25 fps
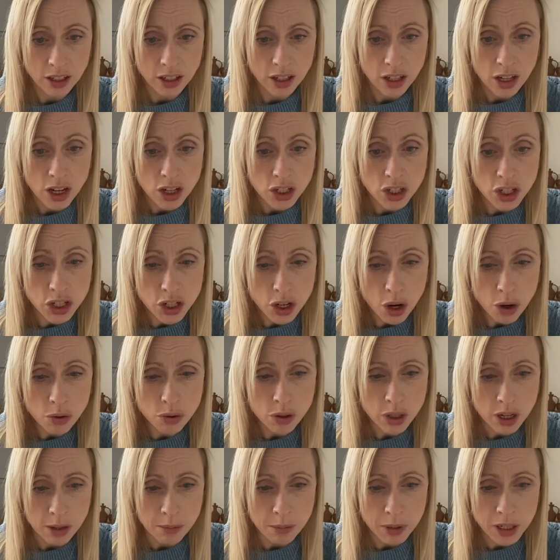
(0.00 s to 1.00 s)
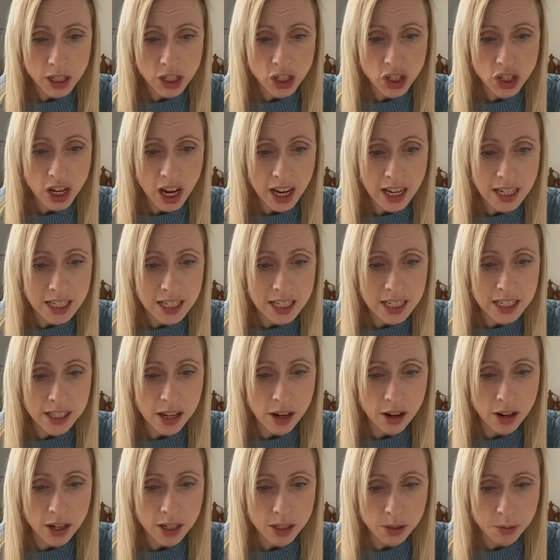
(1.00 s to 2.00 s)
She told him, and he shaded his
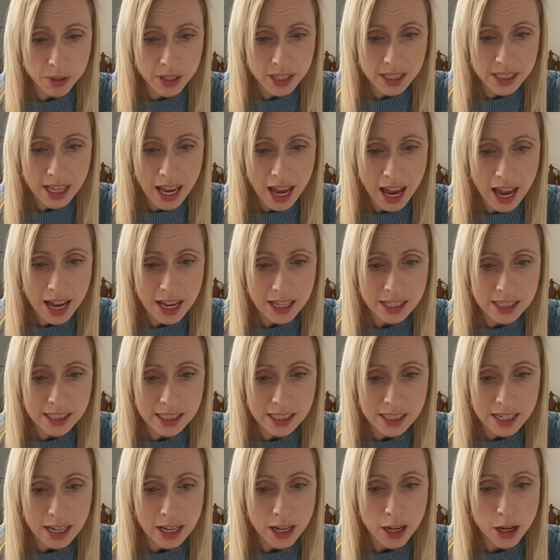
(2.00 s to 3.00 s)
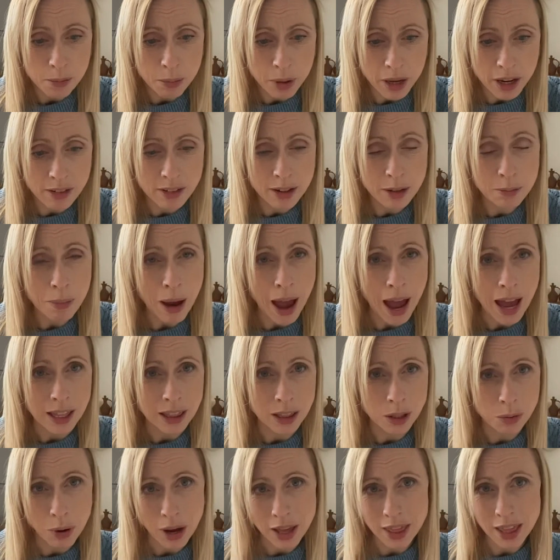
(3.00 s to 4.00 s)
eyes with his hands, peering back the
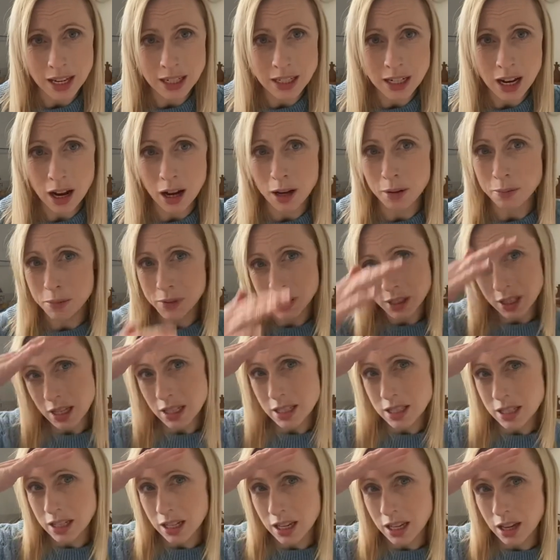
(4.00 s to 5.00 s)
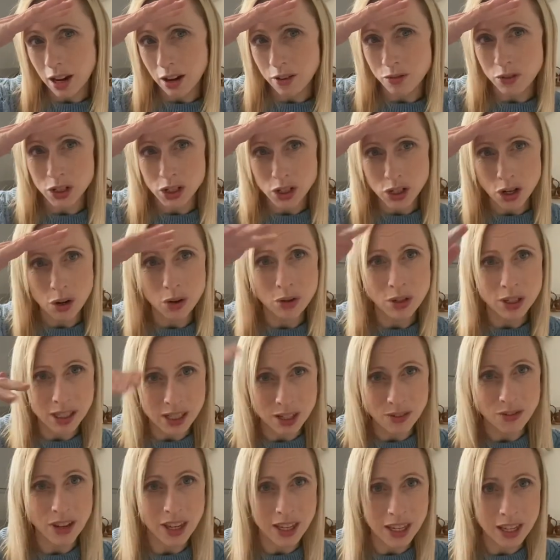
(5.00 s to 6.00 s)
way they'd come, so he's looking over his shoulders
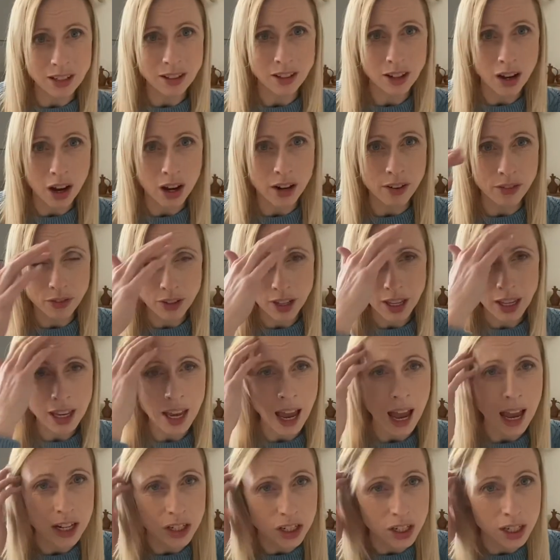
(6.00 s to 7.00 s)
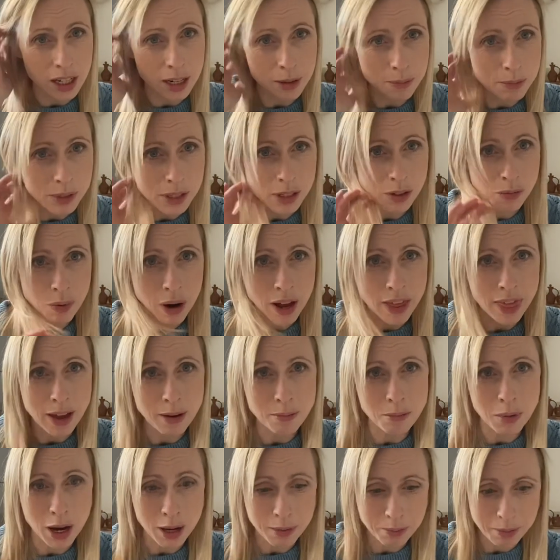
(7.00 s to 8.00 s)
if he can kind of catch a glimpse of where they
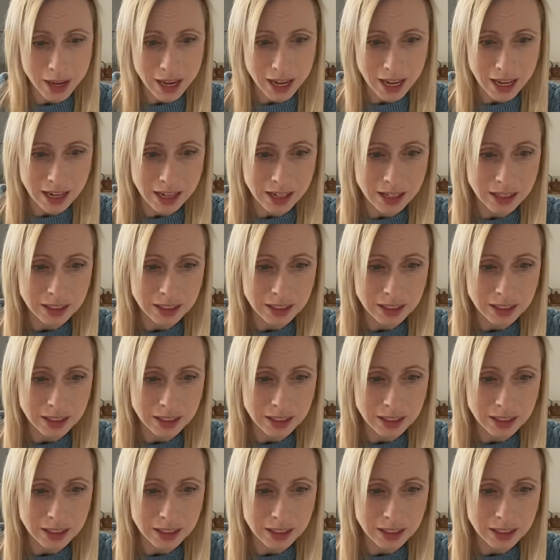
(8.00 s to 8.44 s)
might be.